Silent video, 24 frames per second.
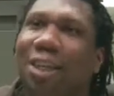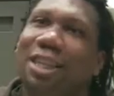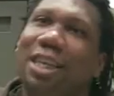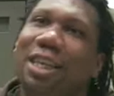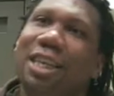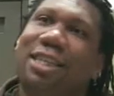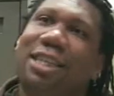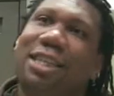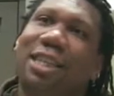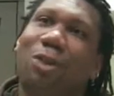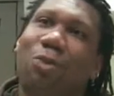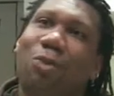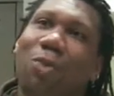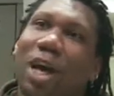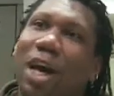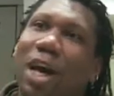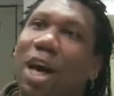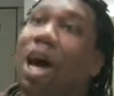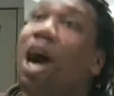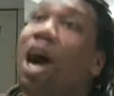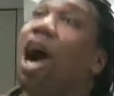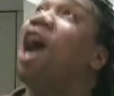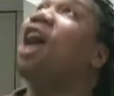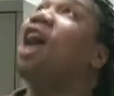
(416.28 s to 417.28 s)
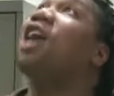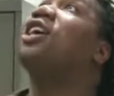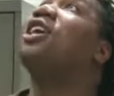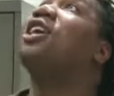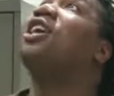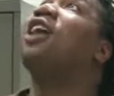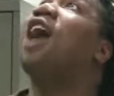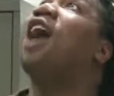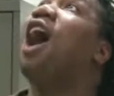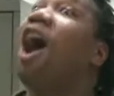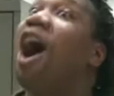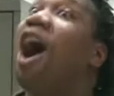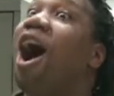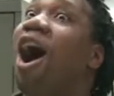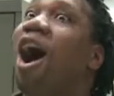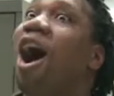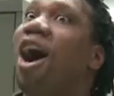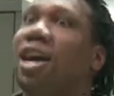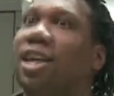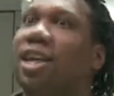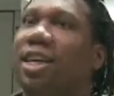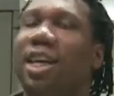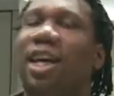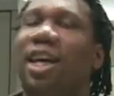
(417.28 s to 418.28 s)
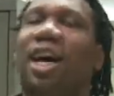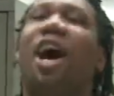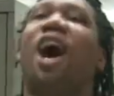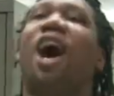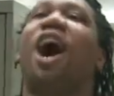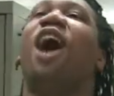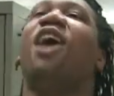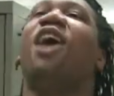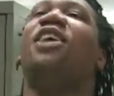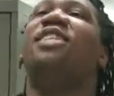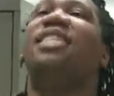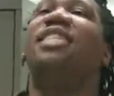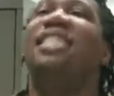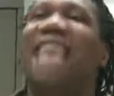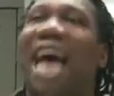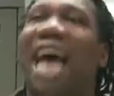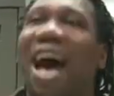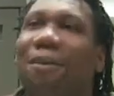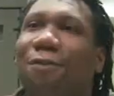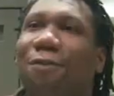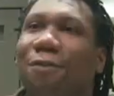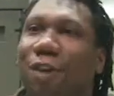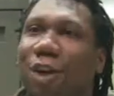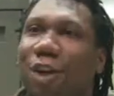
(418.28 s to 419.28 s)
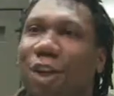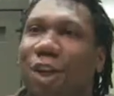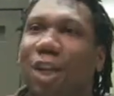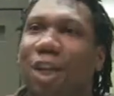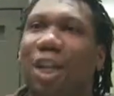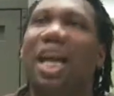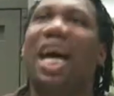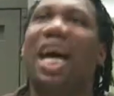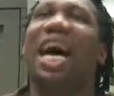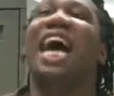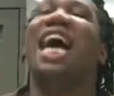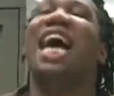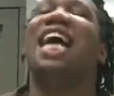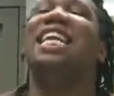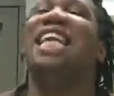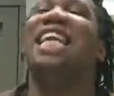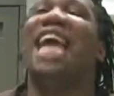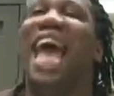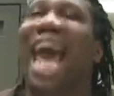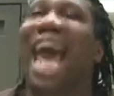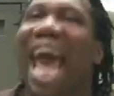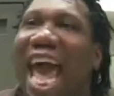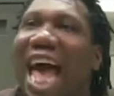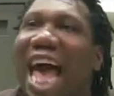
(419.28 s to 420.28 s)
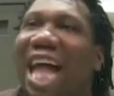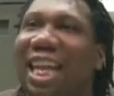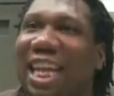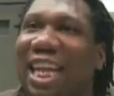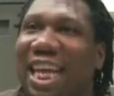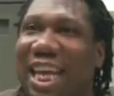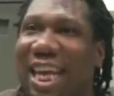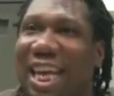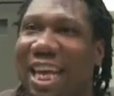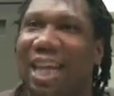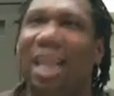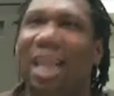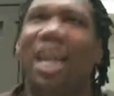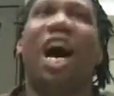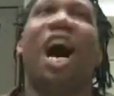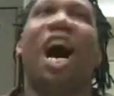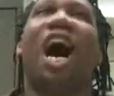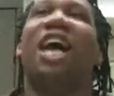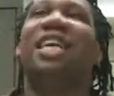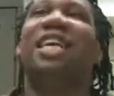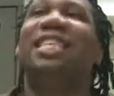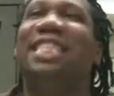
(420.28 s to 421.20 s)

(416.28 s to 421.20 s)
This is what a god, a devil, an alien, a